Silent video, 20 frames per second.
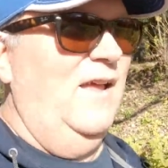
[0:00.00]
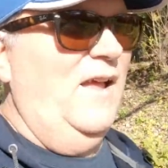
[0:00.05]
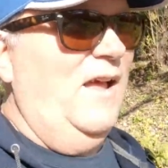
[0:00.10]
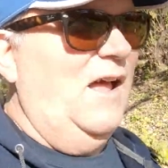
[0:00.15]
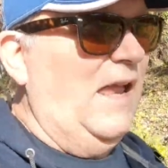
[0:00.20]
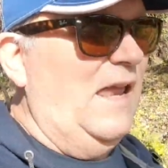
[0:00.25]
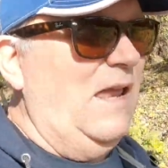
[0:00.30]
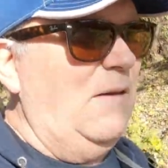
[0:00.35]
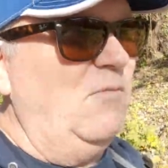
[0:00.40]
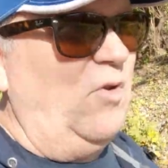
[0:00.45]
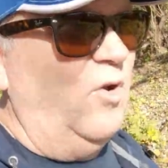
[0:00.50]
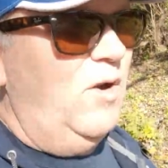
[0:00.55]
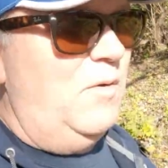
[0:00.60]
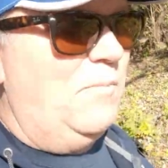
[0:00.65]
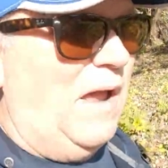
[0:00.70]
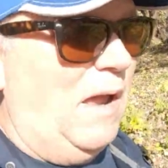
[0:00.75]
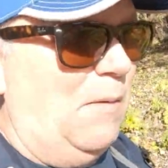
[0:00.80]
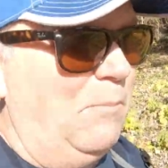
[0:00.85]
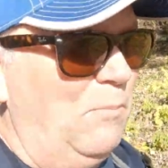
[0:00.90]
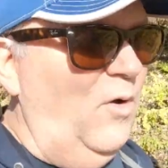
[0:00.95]
I am doing
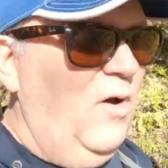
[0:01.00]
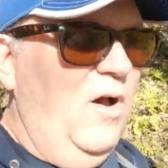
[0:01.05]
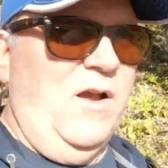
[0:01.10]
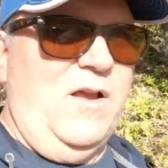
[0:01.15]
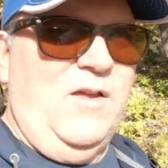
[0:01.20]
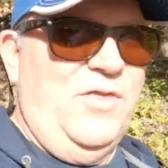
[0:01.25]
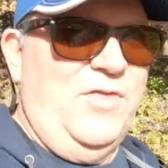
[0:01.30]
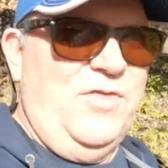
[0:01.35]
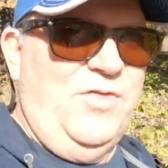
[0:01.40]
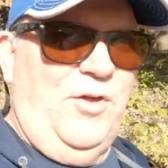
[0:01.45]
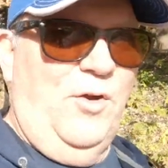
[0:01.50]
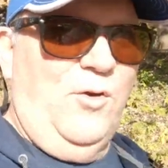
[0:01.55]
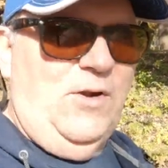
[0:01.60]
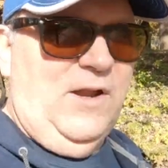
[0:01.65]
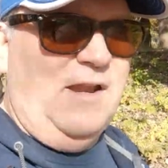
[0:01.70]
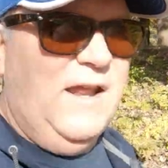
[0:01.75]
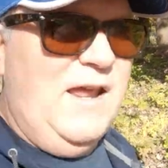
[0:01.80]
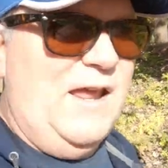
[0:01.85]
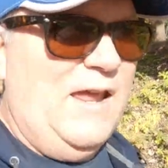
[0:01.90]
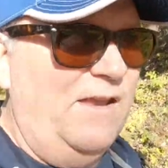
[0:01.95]
my book, 30
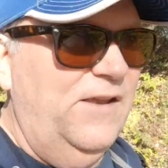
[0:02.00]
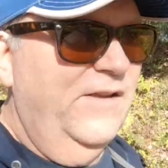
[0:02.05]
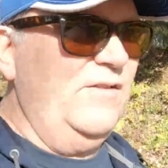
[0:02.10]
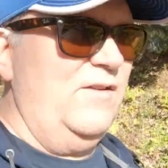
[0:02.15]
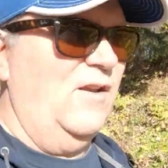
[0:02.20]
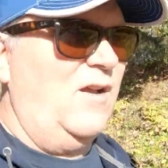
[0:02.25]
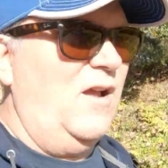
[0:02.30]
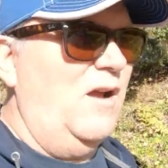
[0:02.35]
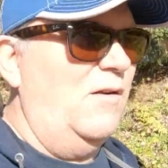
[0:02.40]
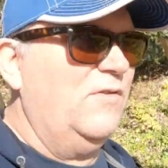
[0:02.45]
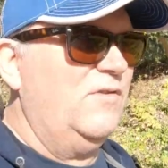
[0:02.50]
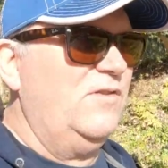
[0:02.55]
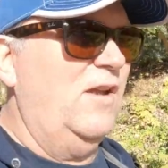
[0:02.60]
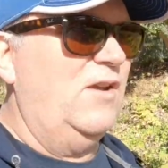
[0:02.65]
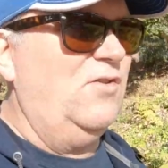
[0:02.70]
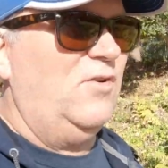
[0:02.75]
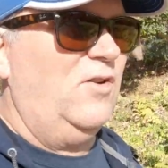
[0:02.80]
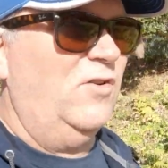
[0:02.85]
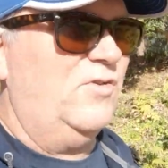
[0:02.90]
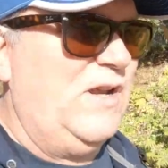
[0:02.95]
Days to
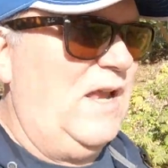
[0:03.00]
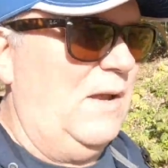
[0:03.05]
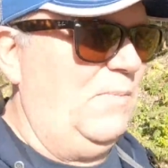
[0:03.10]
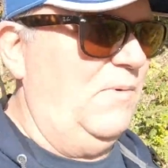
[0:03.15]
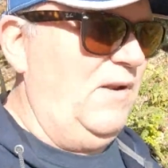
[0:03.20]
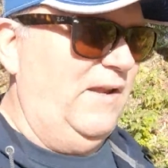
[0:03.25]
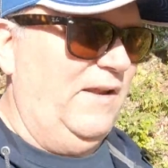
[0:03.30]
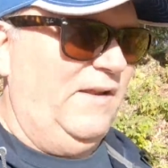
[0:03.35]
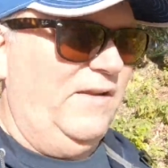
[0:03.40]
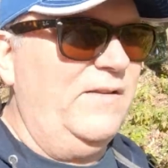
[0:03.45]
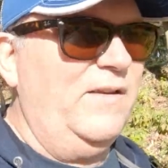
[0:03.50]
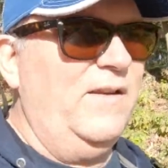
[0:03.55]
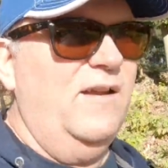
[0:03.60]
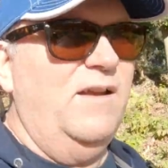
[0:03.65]
Conversational Japanese.